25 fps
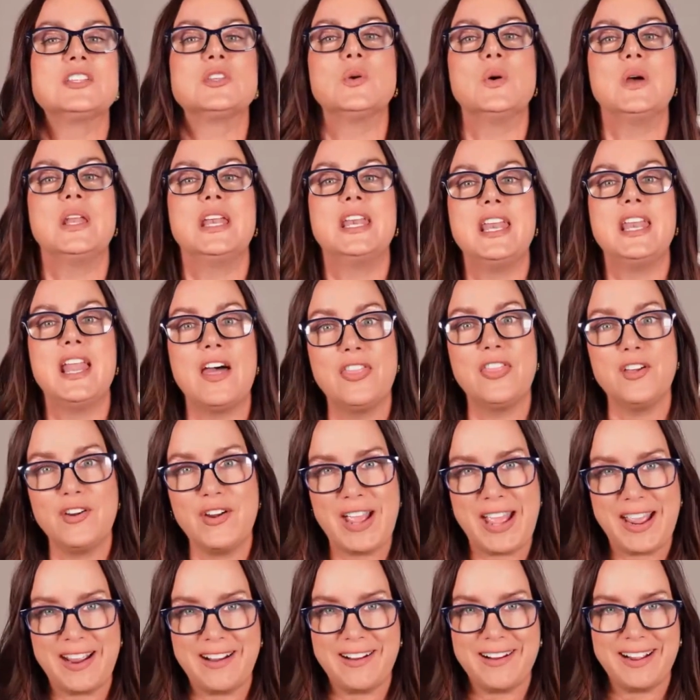another
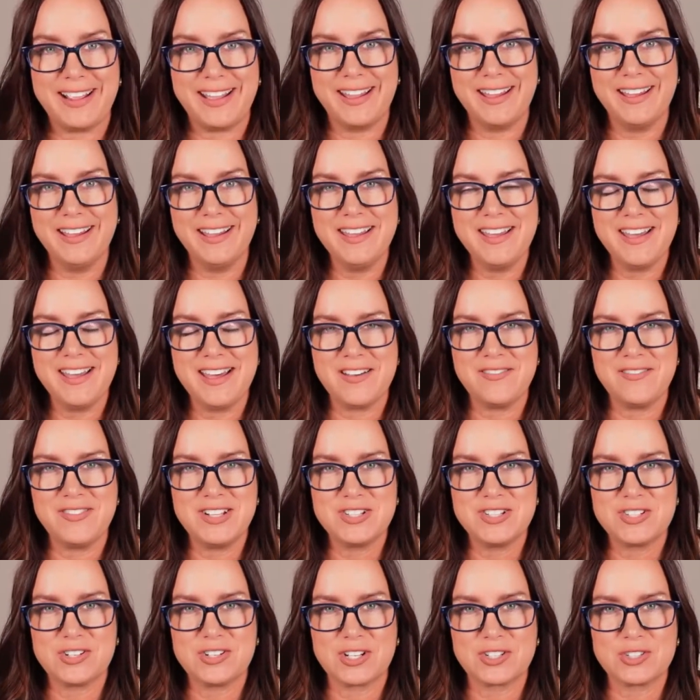area of
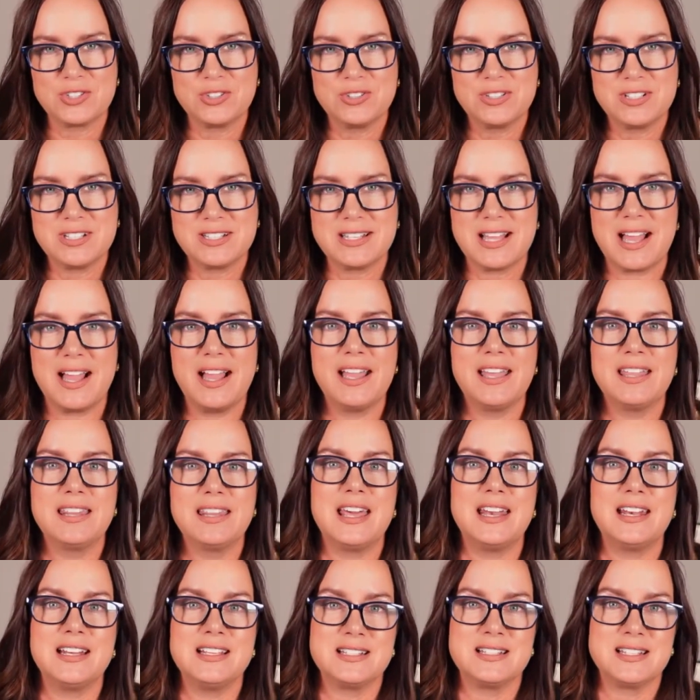instructional design
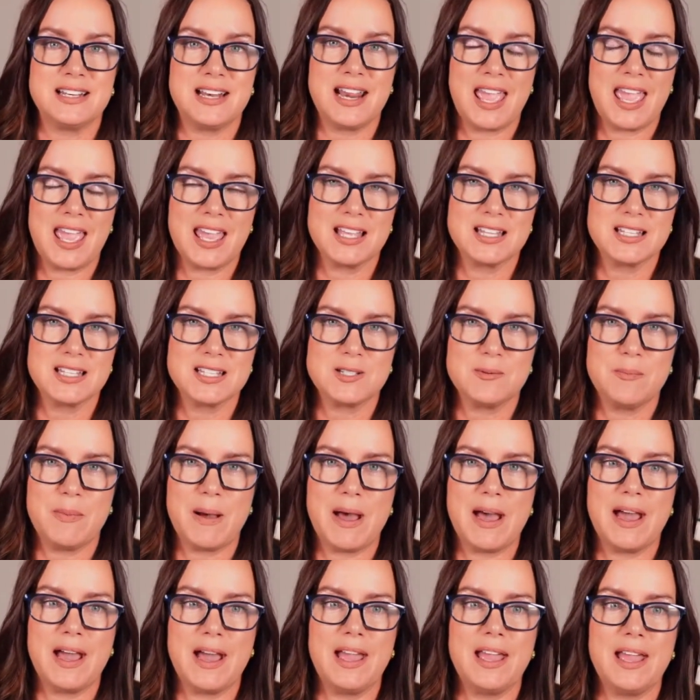that is enhanced
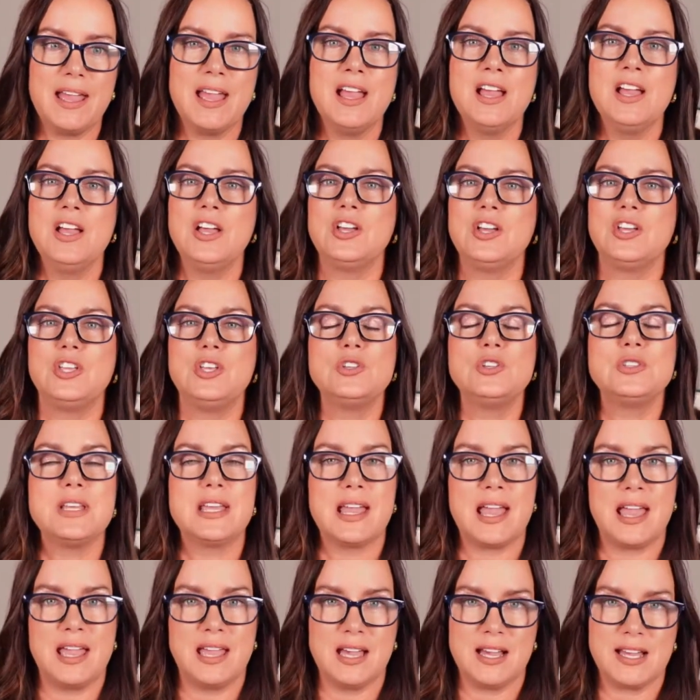by using
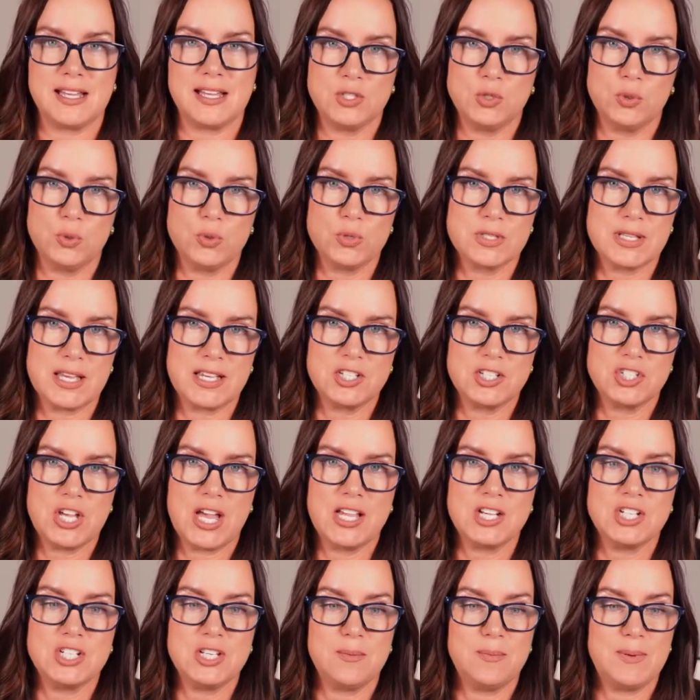AI tools like
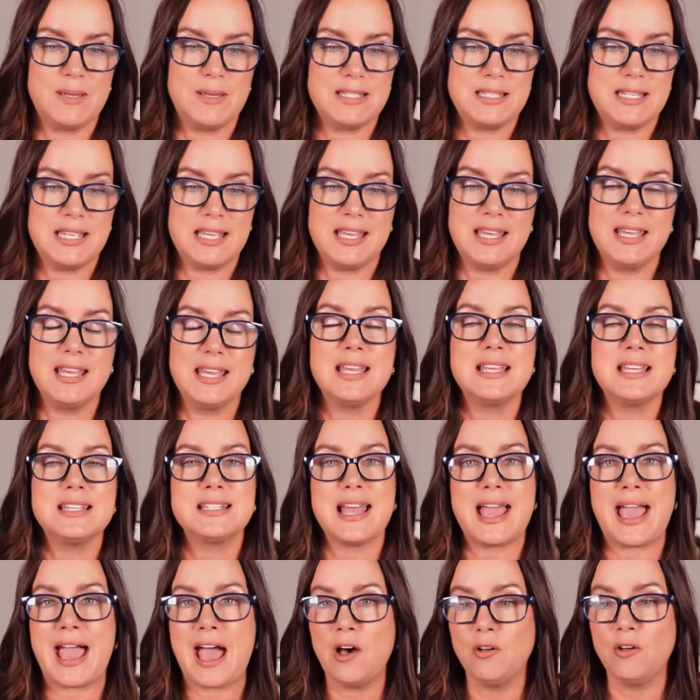ChatGPT is
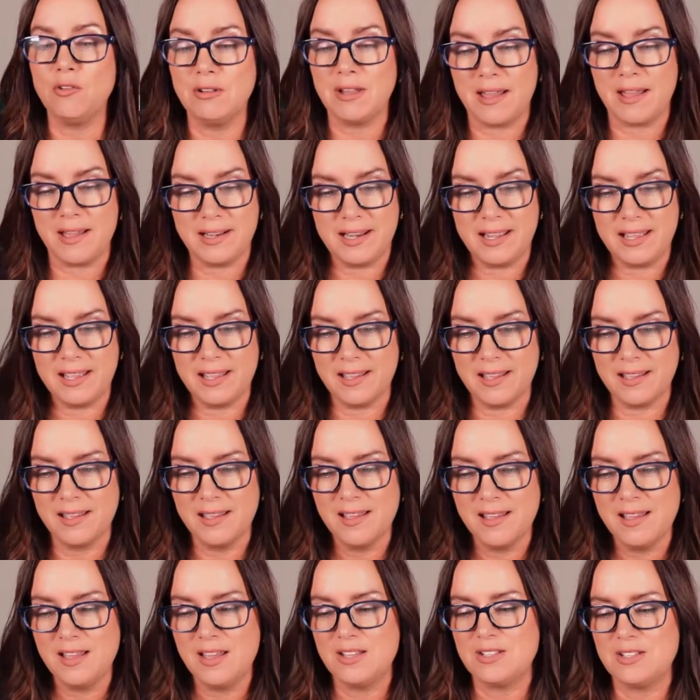outlining.
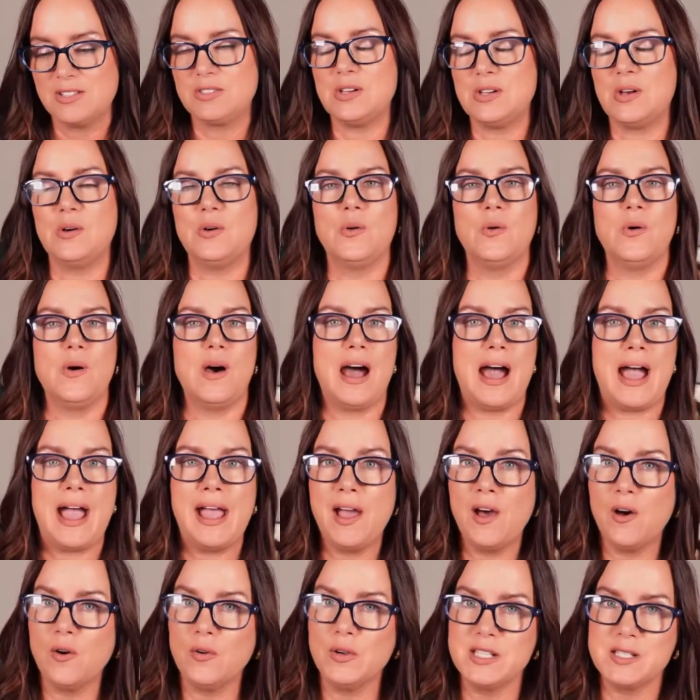So I
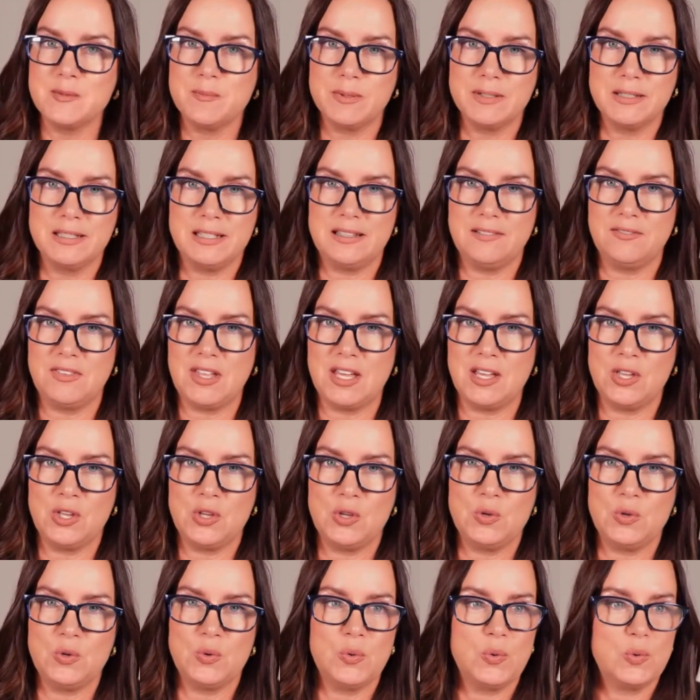always believe that
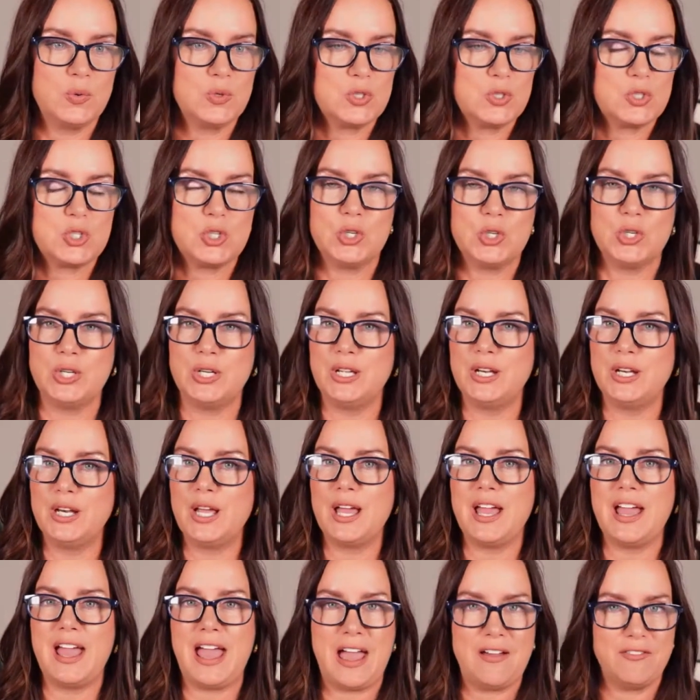you should
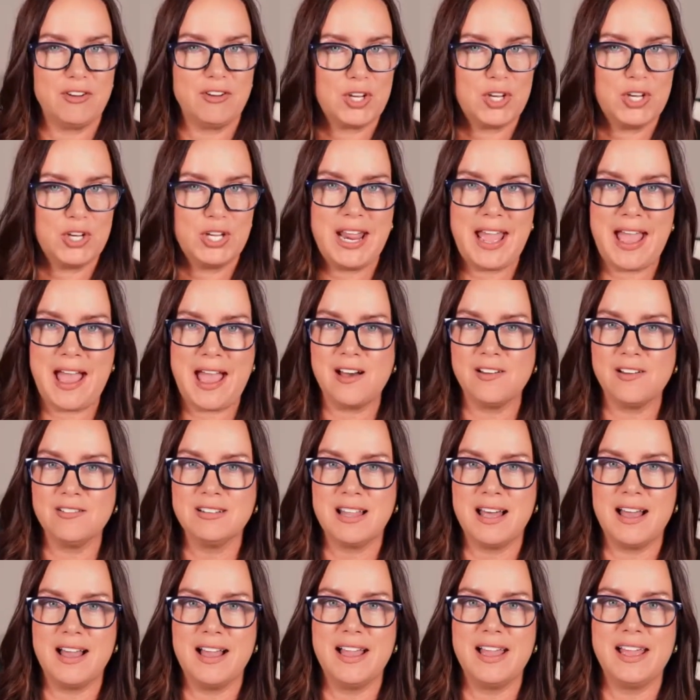have a good
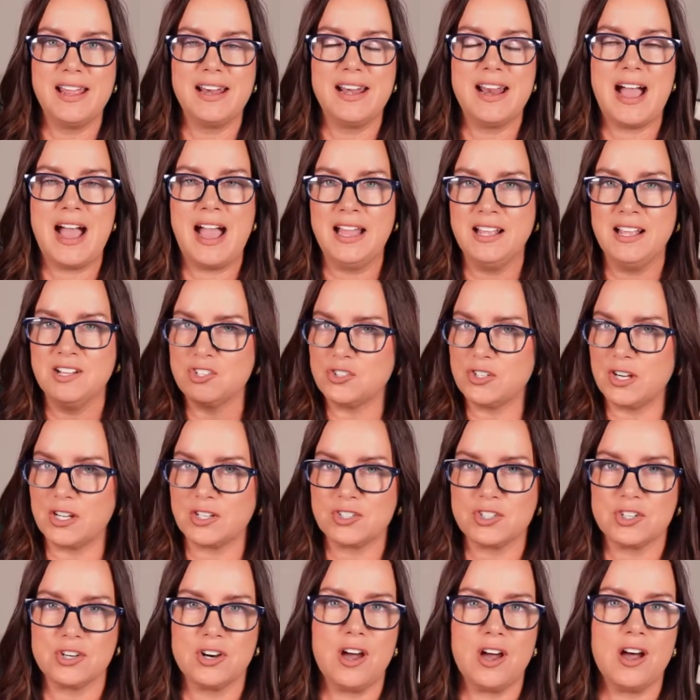outline. I
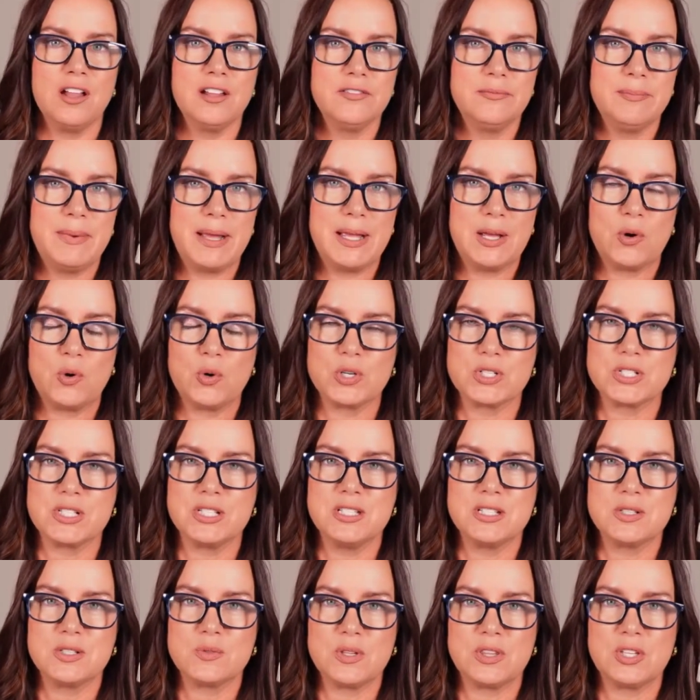structure all of my
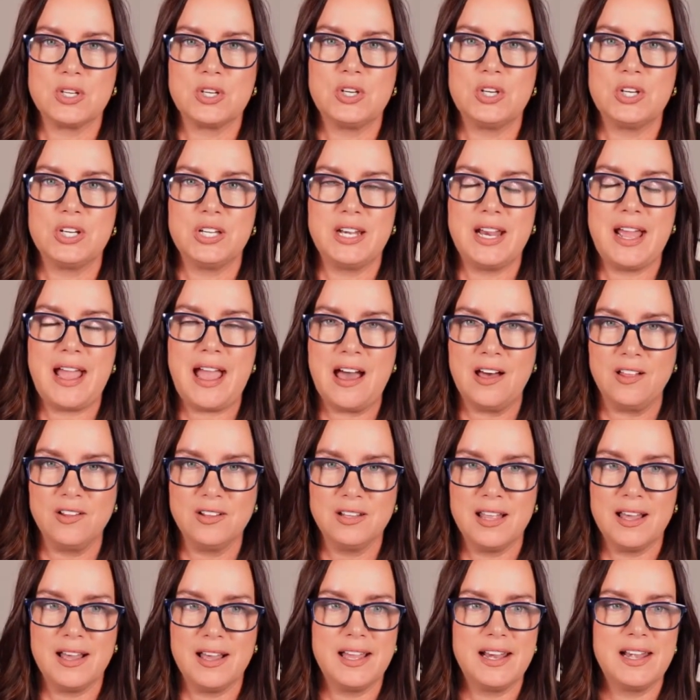courses with a good
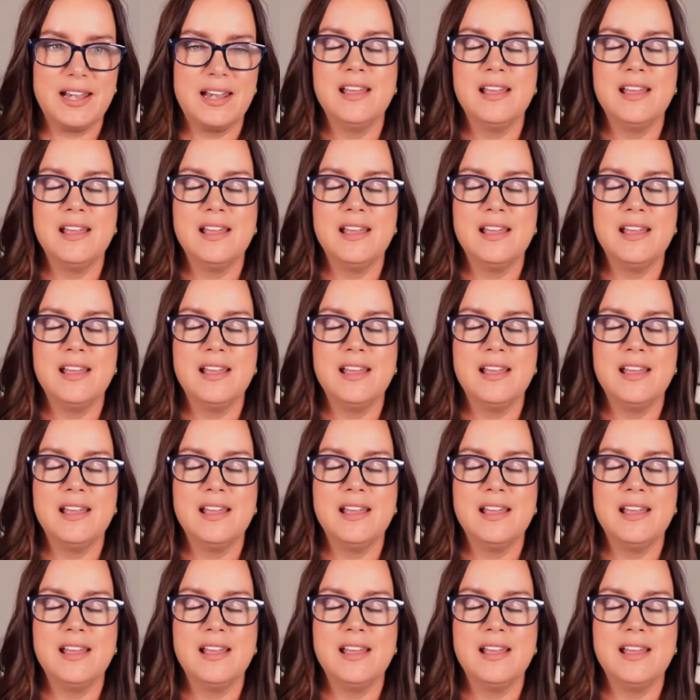outline,